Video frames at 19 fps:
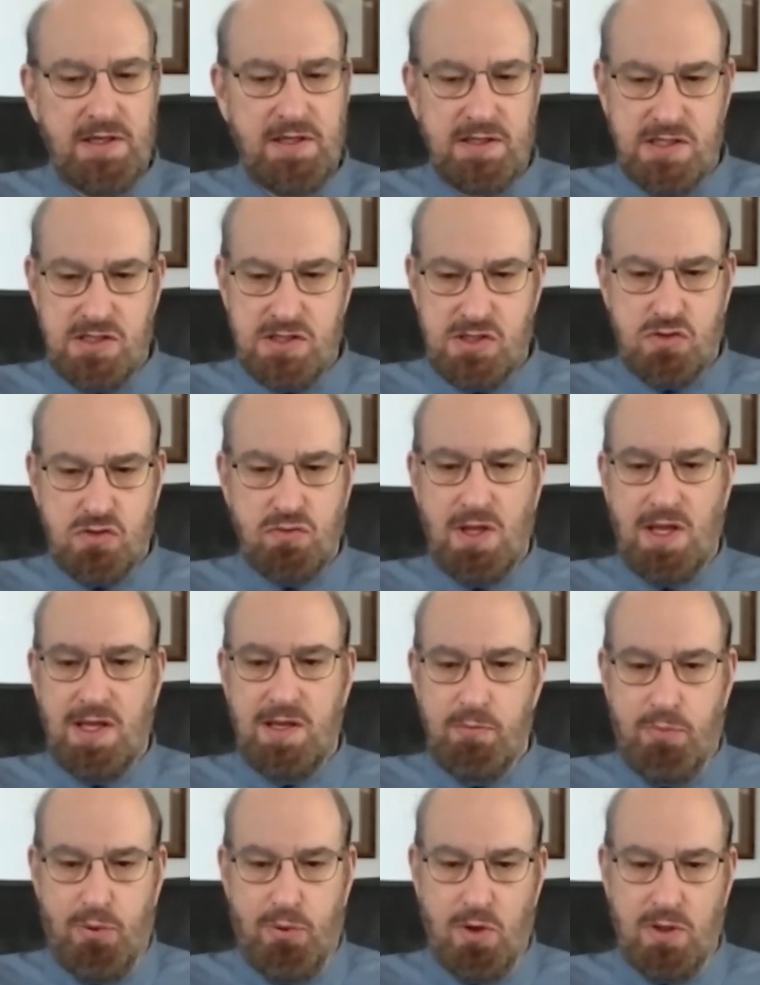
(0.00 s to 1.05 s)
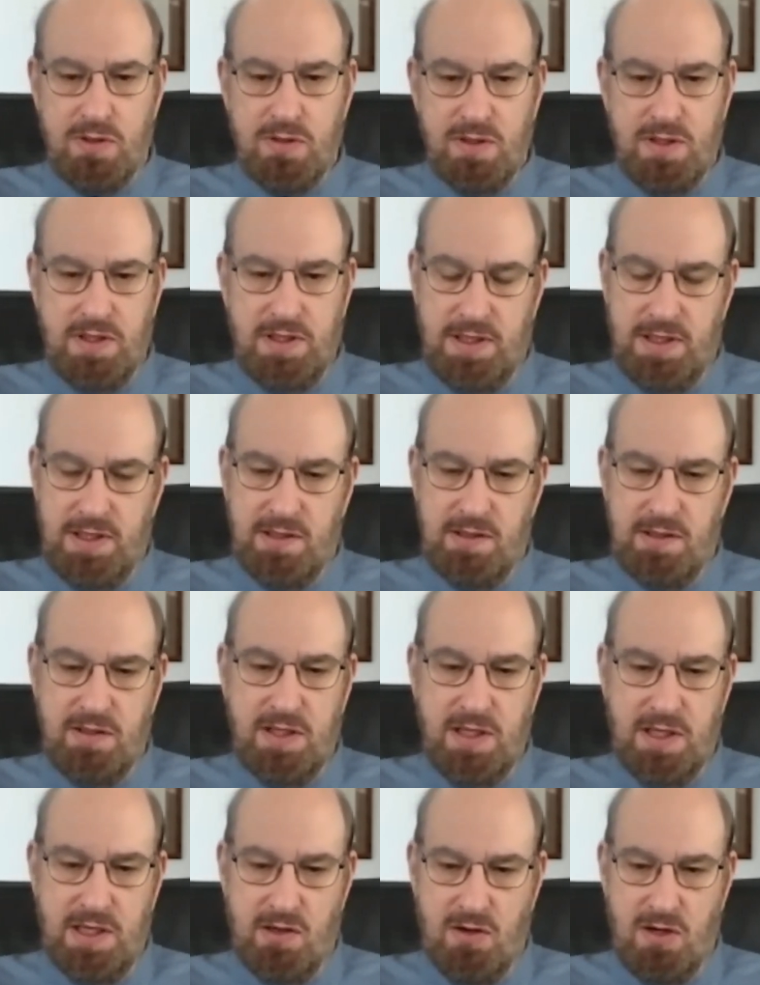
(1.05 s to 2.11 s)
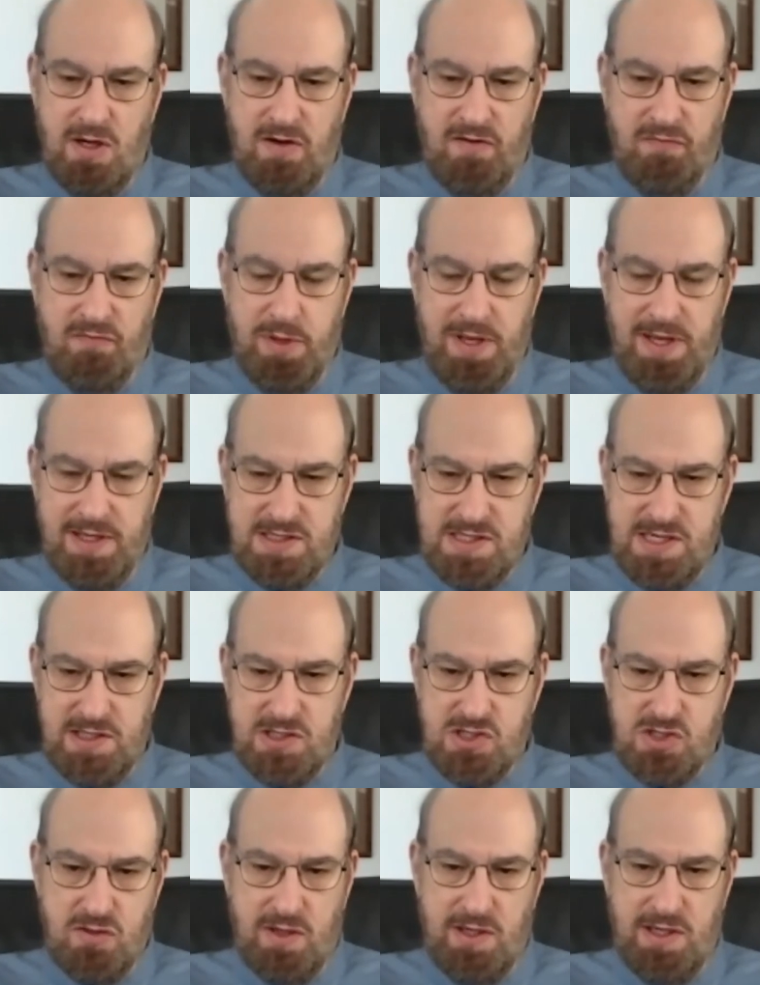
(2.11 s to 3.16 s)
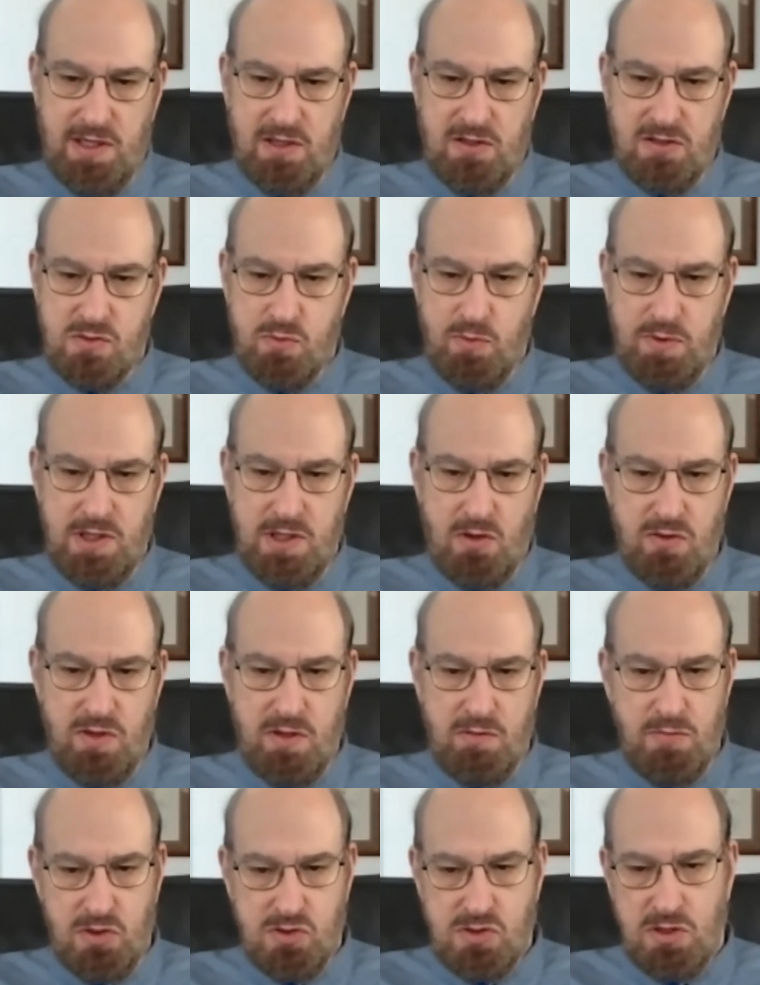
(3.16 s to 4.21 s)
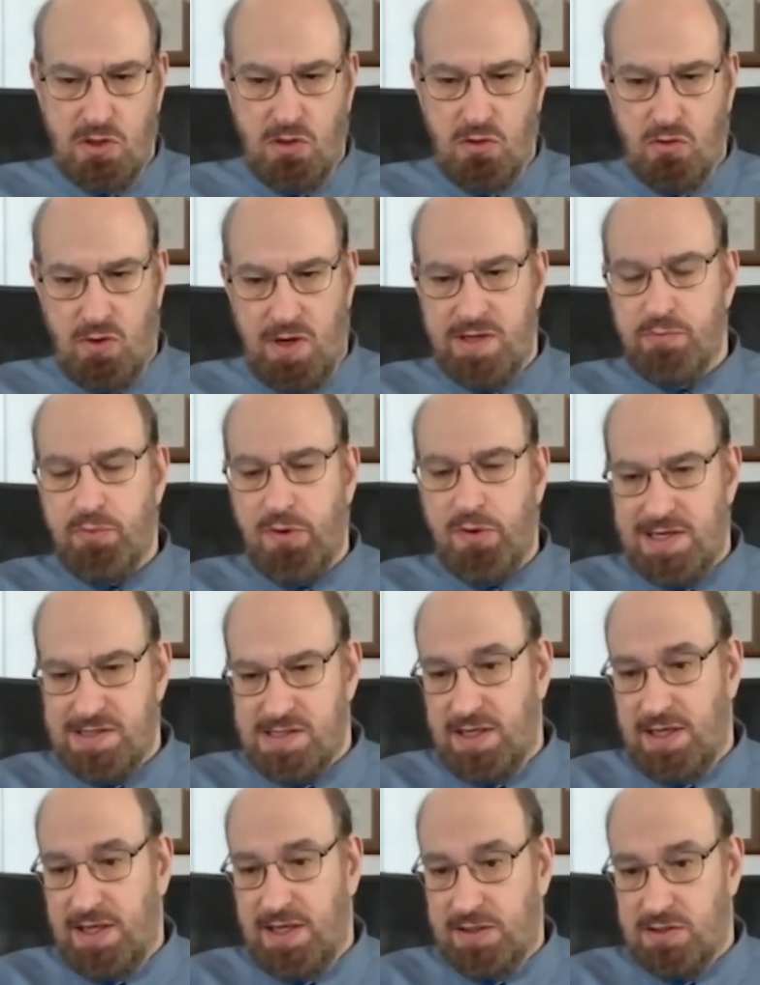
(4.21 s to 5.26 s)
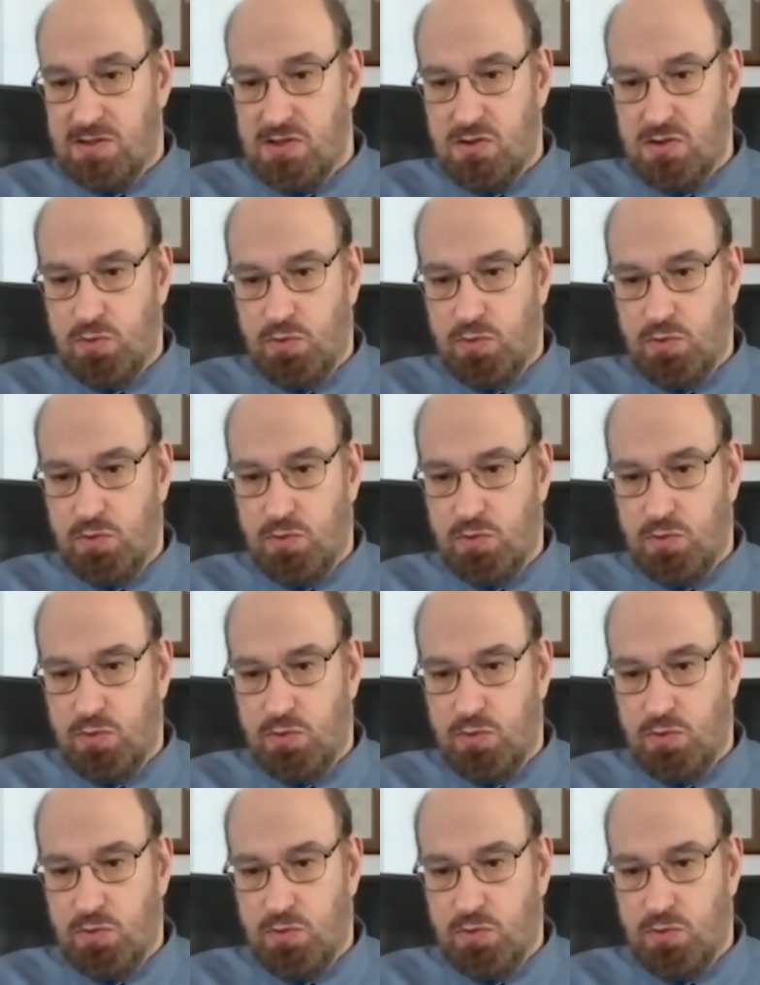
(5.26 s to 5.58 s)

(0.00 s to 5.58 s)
This is really important in the era of PSA screening because we know that most low grade prostate cancers,